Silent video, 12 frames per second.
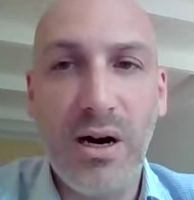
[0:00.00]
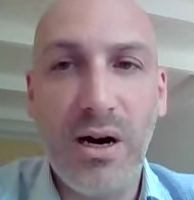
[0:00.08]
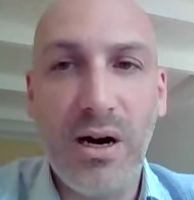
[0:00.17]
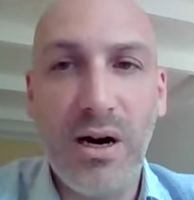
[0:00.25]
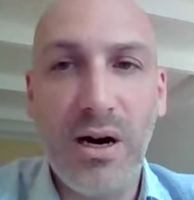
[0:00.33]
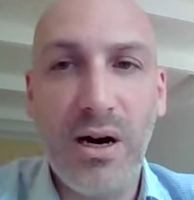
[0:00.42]

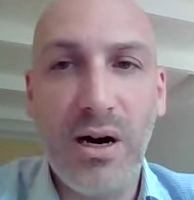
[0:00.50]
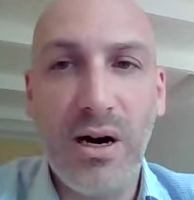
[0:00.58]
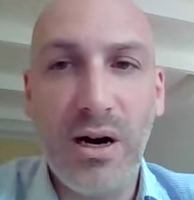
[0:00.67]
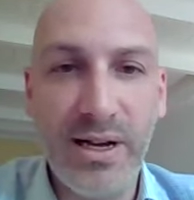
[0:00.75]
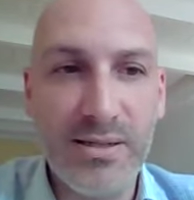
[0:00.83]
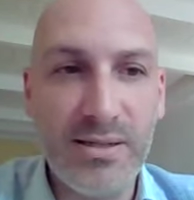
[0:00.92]
key
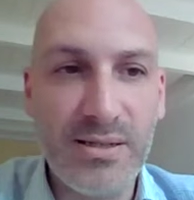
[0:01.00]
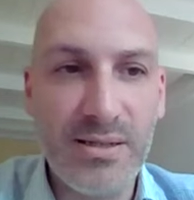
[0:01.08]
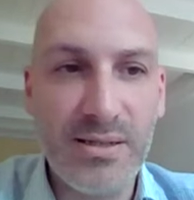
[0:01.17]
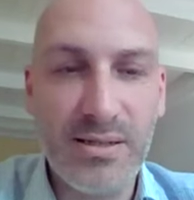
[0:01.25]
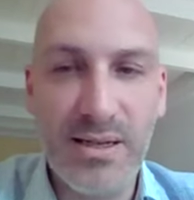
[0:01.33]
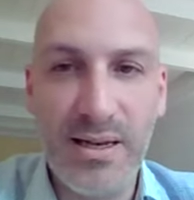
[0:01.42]

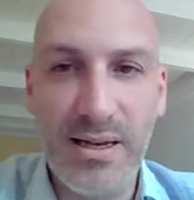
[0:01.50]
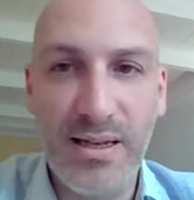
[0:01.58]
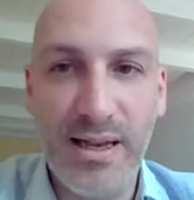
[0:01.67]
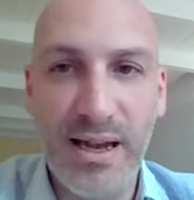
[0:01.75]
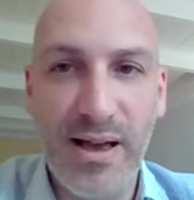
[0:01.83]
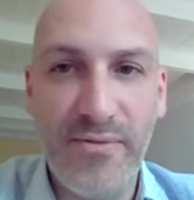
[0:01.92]
areas
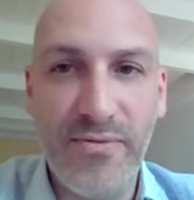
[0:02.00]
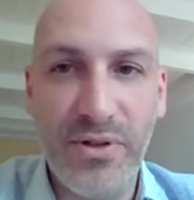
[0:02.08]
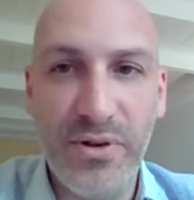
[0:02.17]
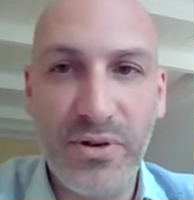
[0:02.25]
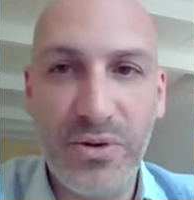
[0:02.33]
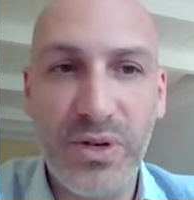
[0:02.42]
that have
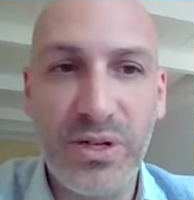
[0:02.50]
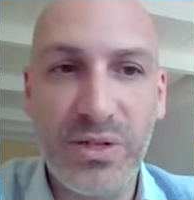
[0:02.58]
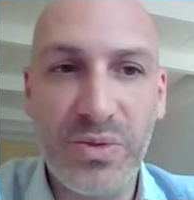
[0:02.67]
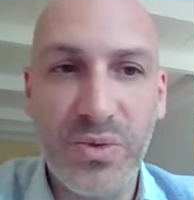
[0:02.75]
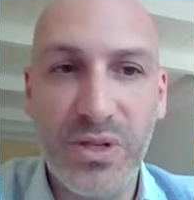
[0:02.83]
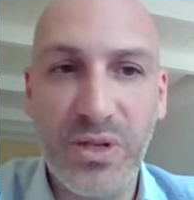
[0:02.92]
the
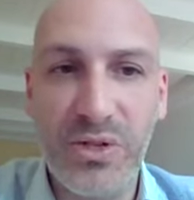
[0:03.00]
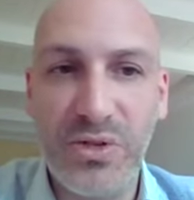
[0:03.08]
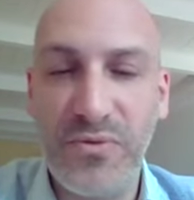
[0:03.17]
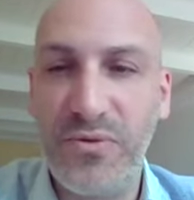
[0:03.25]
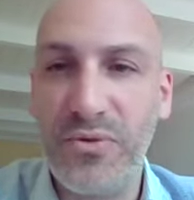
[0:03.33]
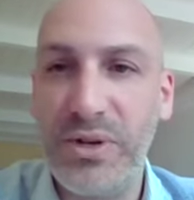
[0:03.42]
greatest
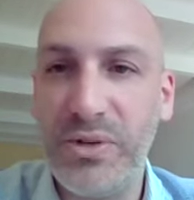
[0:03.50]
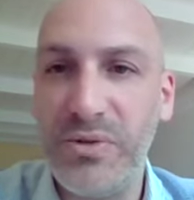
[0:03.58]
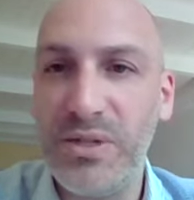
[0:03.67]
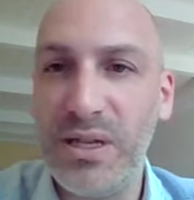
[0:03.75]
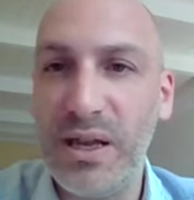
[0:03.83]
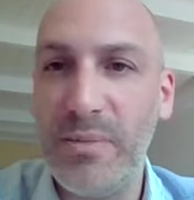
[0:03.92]
potential for
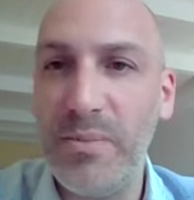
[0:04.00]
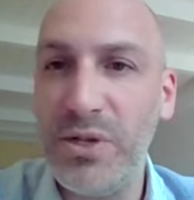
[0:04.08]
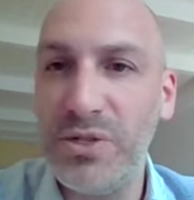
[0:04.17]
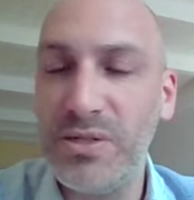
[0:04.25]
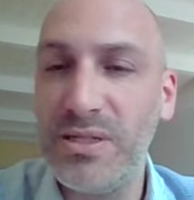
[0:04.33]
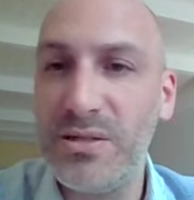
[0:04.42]
reducing
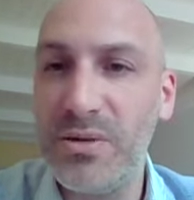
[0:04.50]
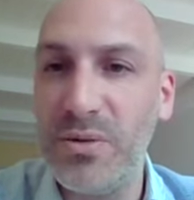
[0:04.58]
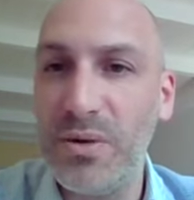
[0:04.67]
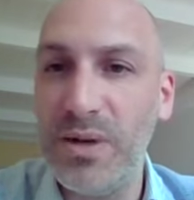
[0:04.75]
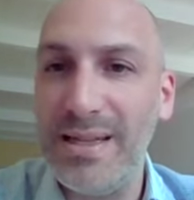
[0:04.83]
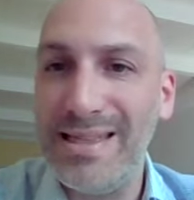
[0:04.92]
emissions
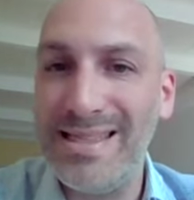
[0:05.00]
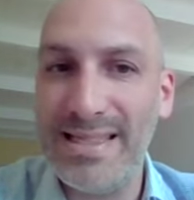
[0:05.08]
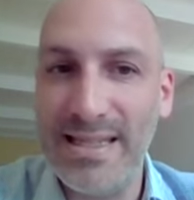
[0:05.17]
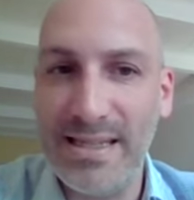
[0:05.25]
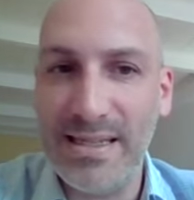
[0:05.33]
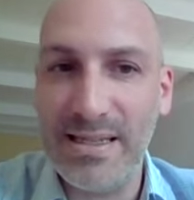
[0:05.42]
in
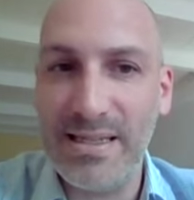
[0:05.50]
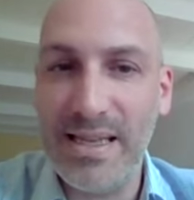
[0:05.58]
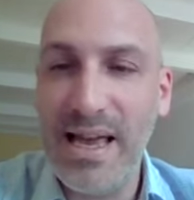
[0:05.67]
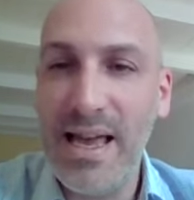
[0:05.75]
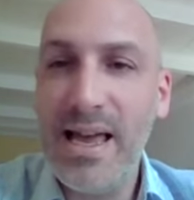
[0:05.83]
cities.